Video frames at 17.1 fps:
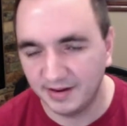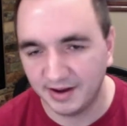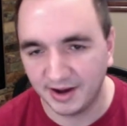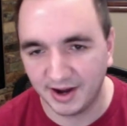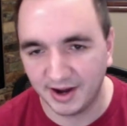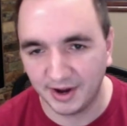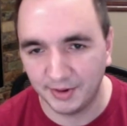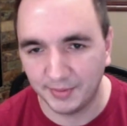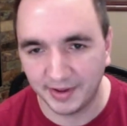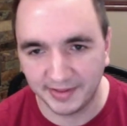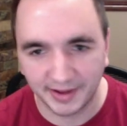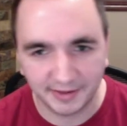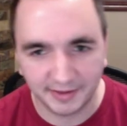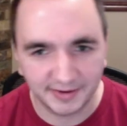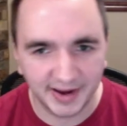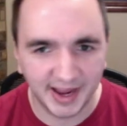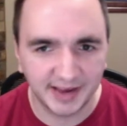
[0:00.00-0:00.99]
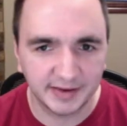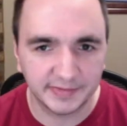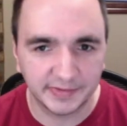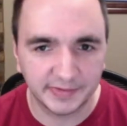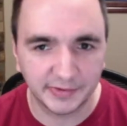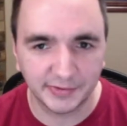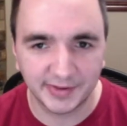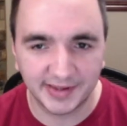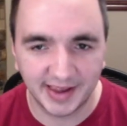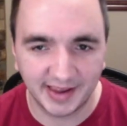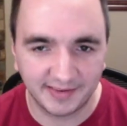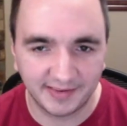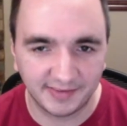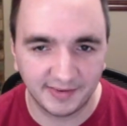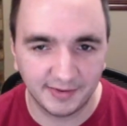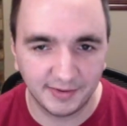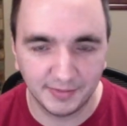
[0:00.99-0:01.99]
On the other hand, if it only
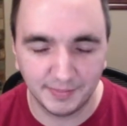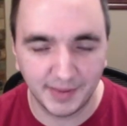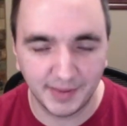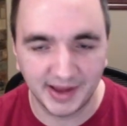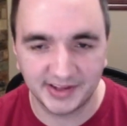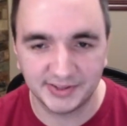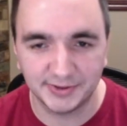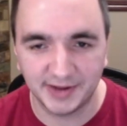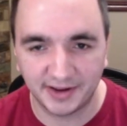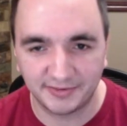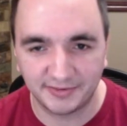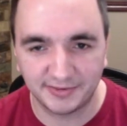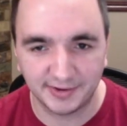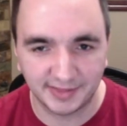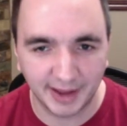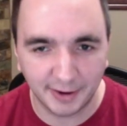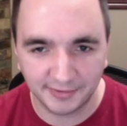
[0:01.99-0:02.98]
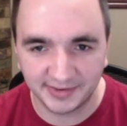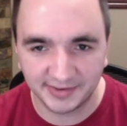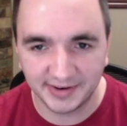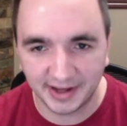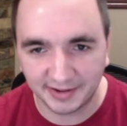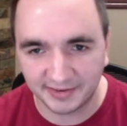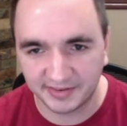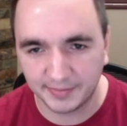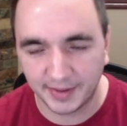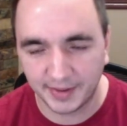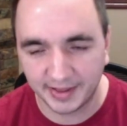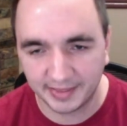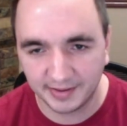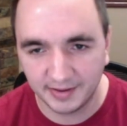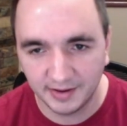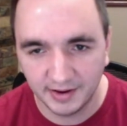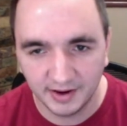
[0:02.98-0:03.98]
makes you an extra $1,000 a
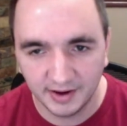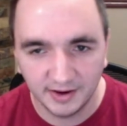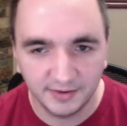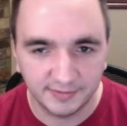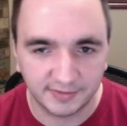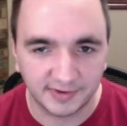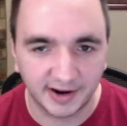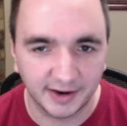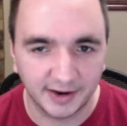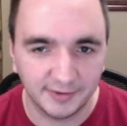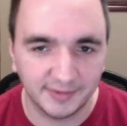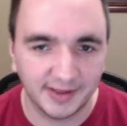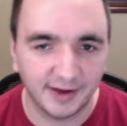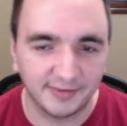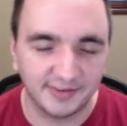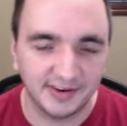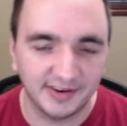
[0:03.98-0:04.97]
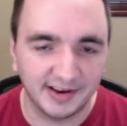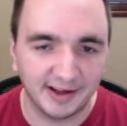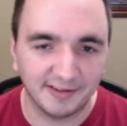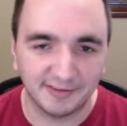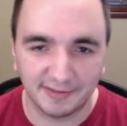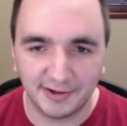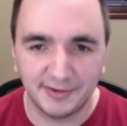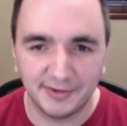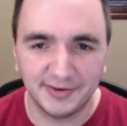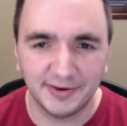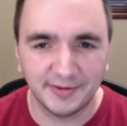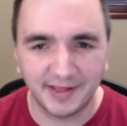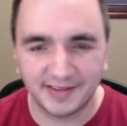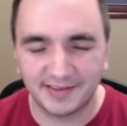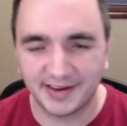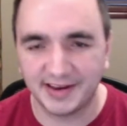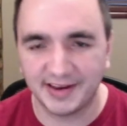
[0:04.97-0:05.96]
month for a $100,000 loan,
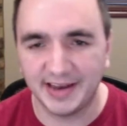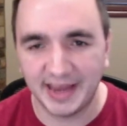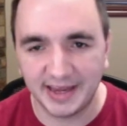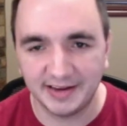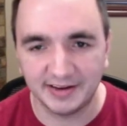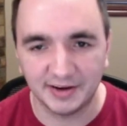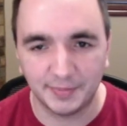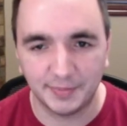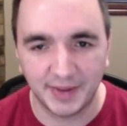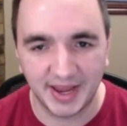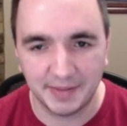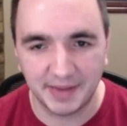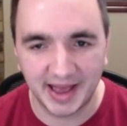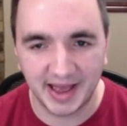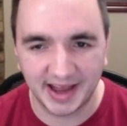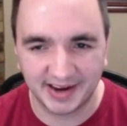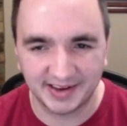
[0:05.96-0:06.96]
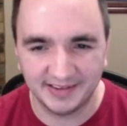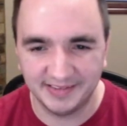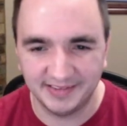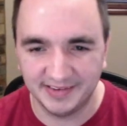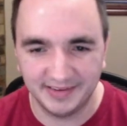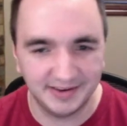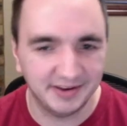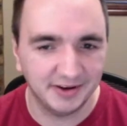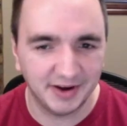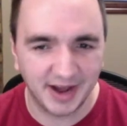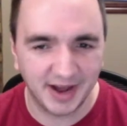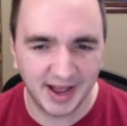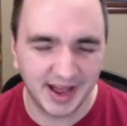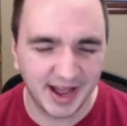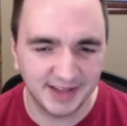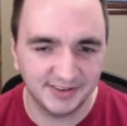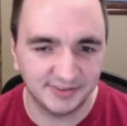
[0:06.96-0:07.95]
that's like an 8-year payback, and
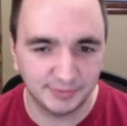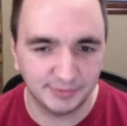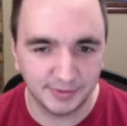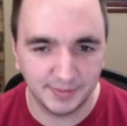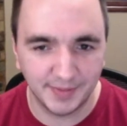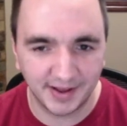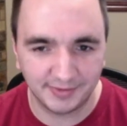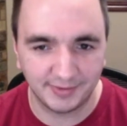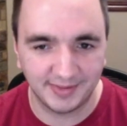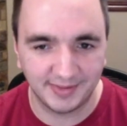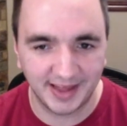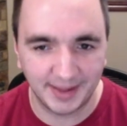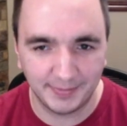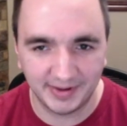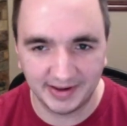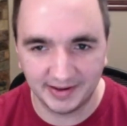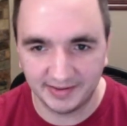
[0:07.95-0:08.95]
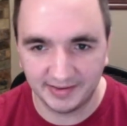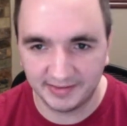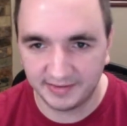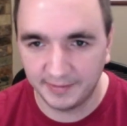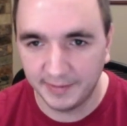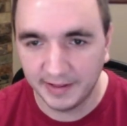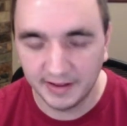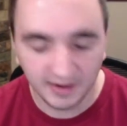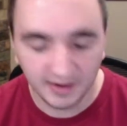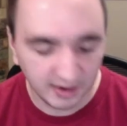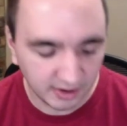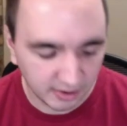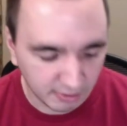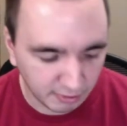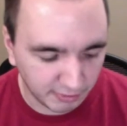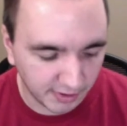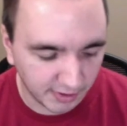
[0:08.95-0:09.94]
I just wouldn't mess with that, because
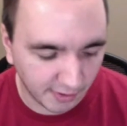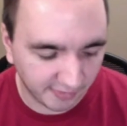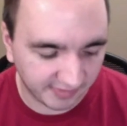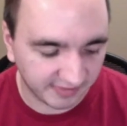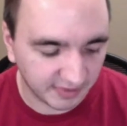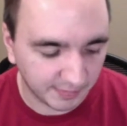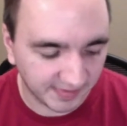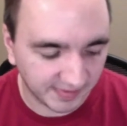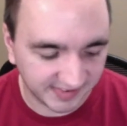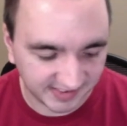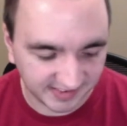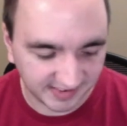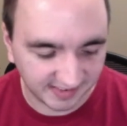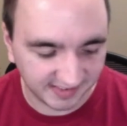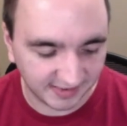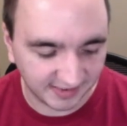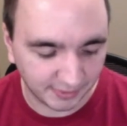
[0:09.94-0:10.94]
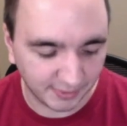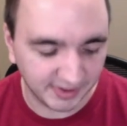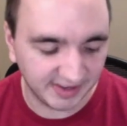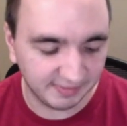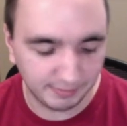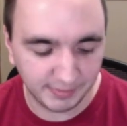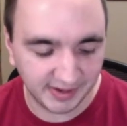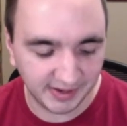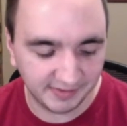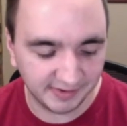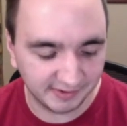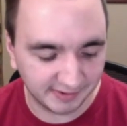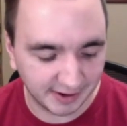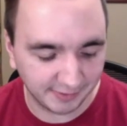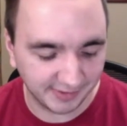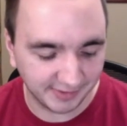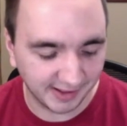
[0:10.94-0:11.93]
who knows if your business is going to be even
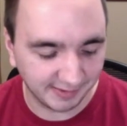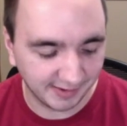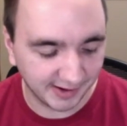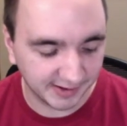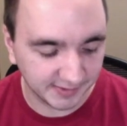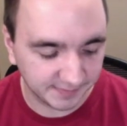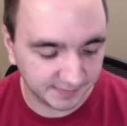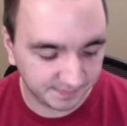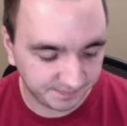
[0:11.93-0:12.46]
around that long.